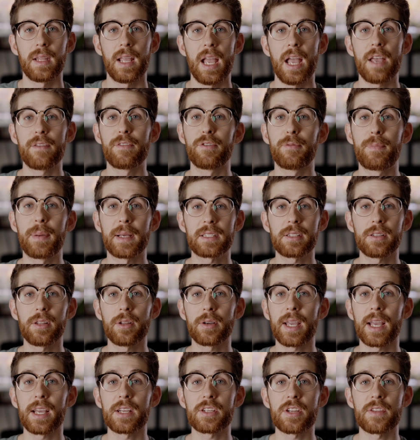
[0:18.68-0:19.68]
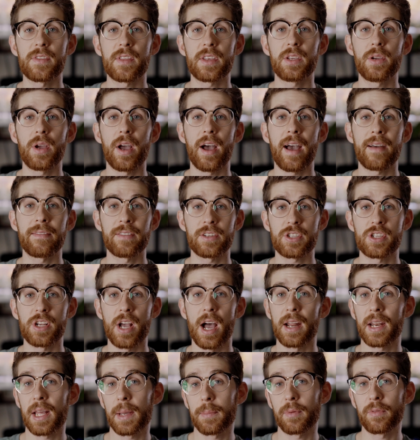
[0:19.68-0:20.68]
If you've picked a location that you haven't
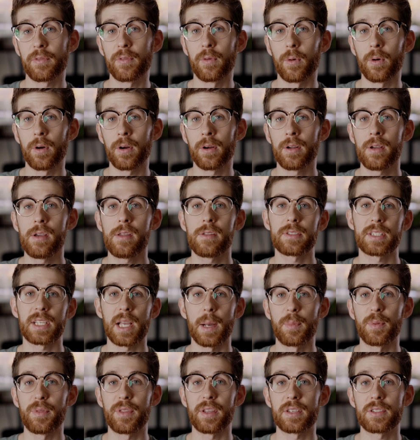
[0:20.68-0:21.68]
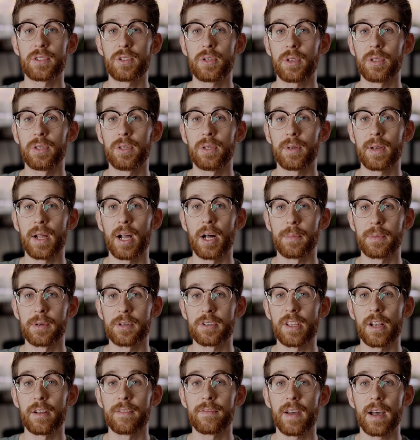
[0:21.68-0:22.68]
shot at before, there's a couple things you can do to help
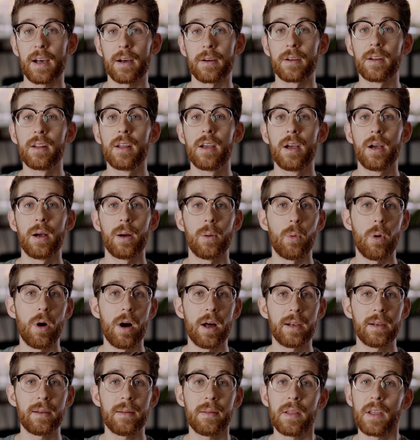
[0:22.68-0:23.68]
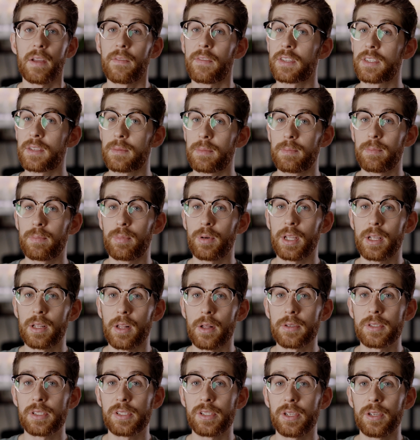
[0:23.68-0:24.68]
yourself out. One, if it's pretty
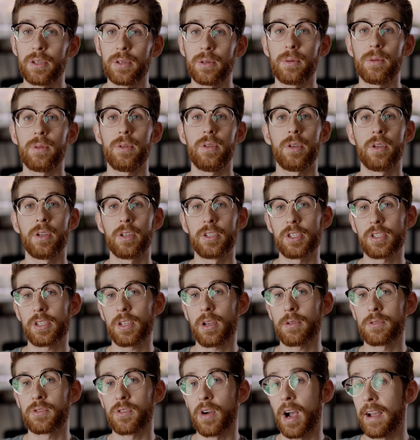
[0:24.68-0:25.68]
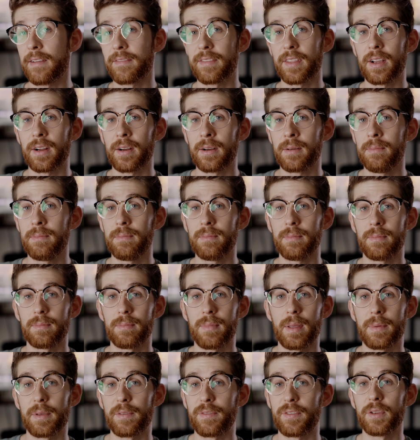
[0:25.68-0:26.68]
close to you, you can just go drive there
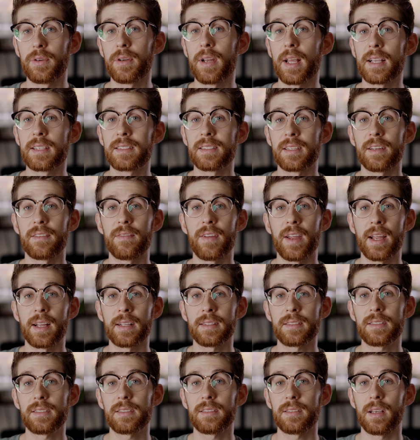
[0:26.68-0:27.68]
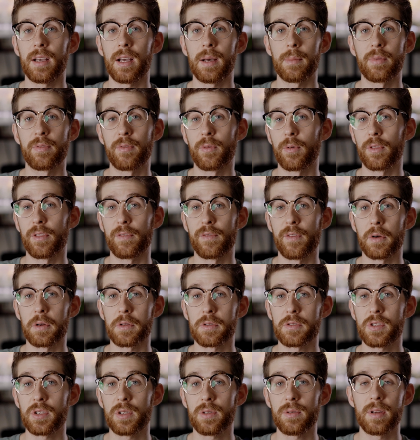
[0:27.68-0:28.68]
maybe a few days in advance before the photo
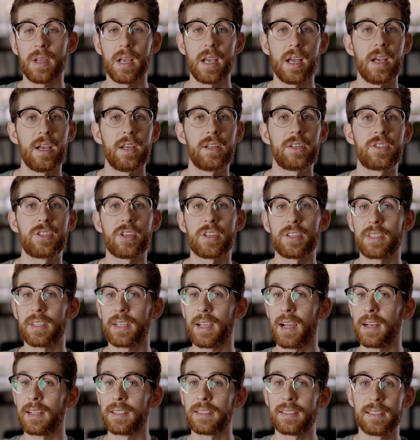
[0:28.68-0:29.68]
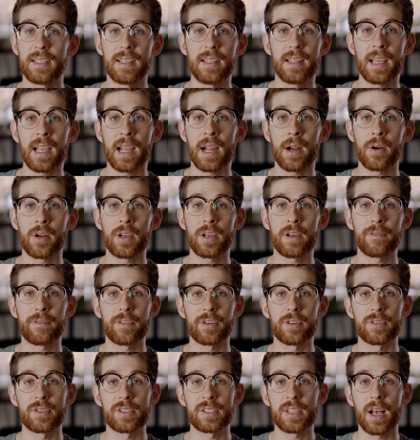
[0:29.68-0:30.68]
shoot, just to kind of see the area for
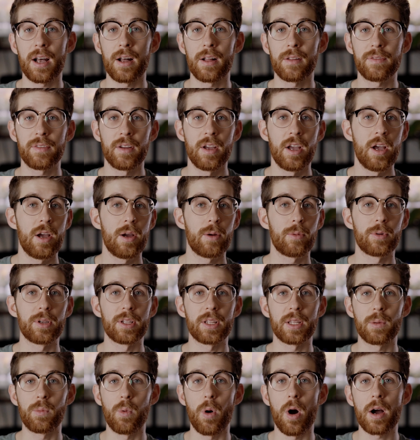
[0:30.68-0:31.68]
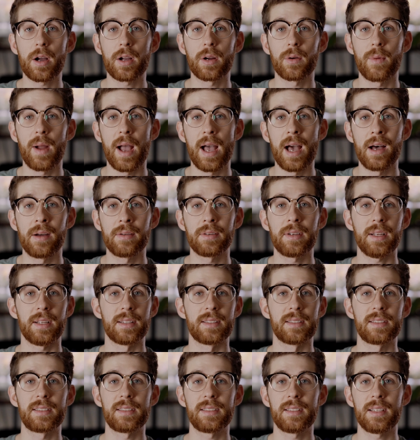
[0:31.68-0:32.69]
yourself, really walk around
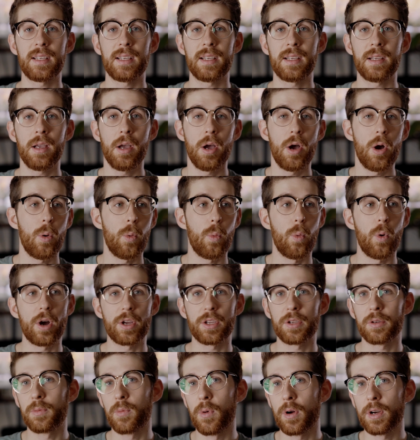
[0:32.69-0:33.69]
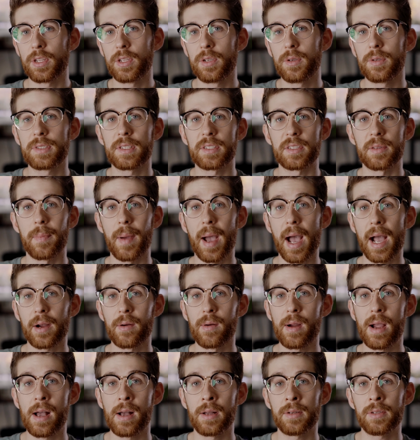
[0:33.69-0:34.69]
and see what you'd want to use as a
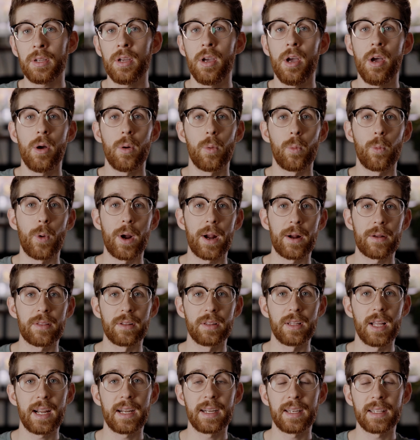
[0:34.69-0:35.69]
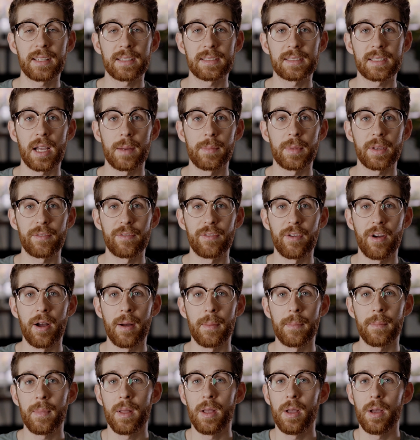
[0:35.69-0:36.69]
background, where the lighting is coming
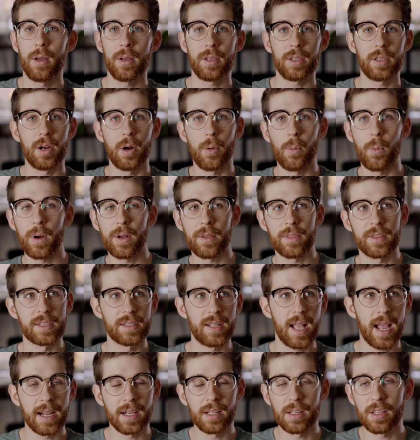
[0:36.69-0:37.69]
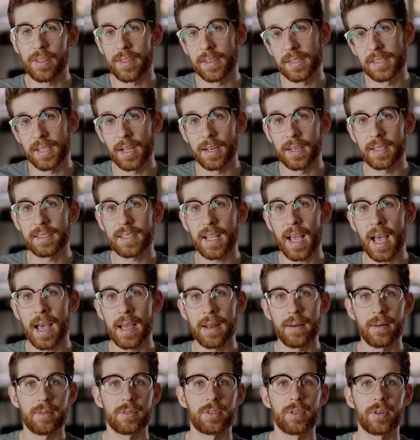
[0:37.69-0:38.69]
from, where the angle of the sun is
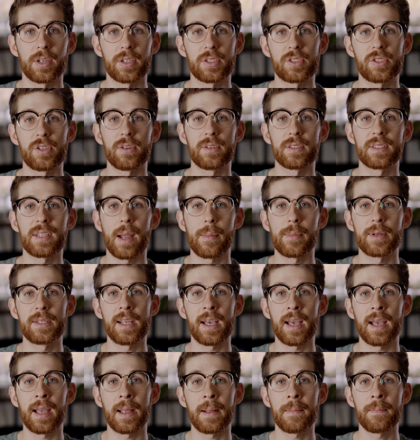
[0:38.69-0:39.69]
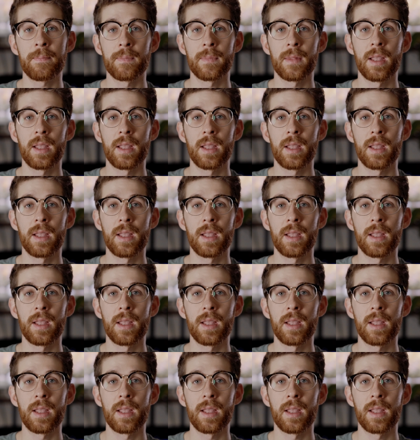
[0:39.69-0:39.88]
at during a certain time of day.